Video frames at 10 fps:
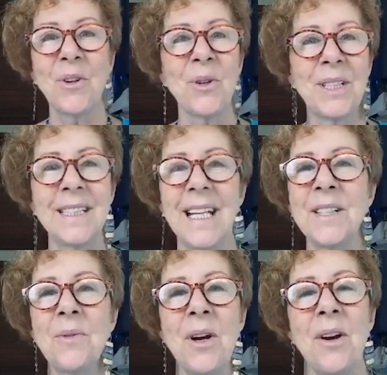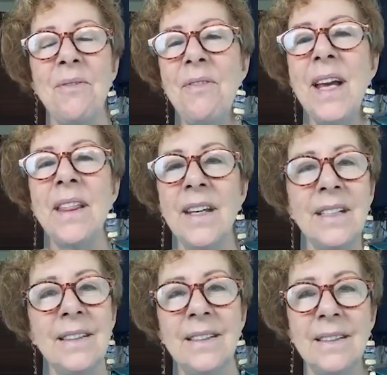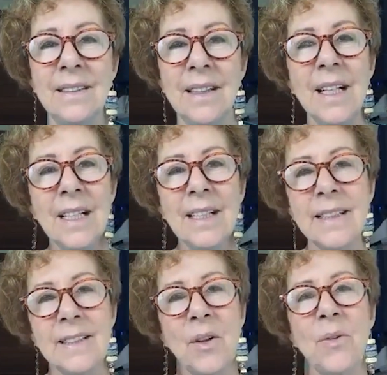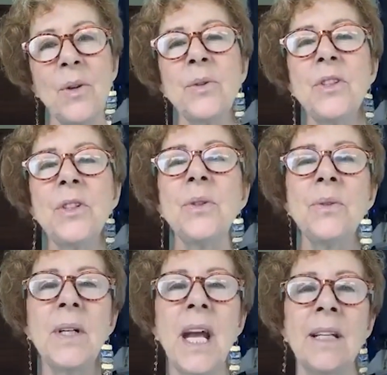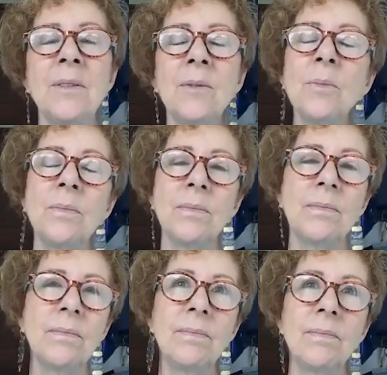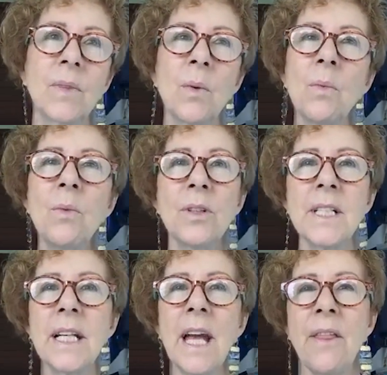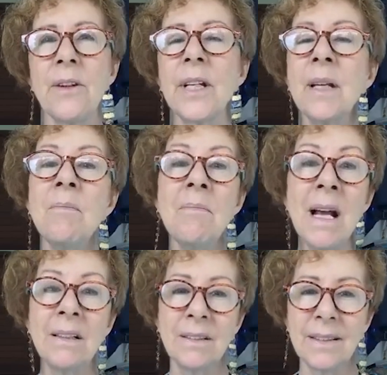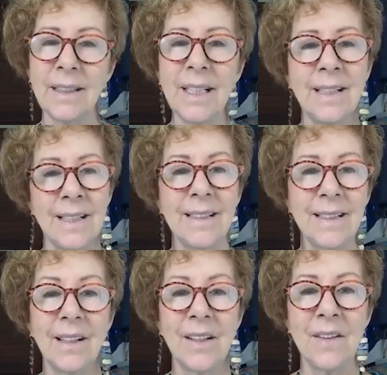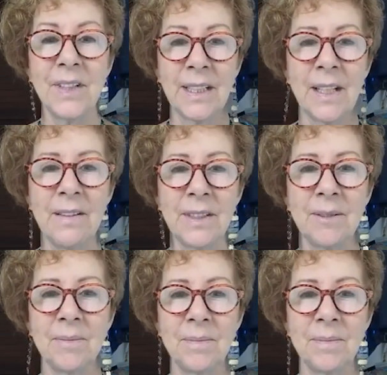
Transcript: course, that's where our faith is. So those two can work together, can meld in this 11/11.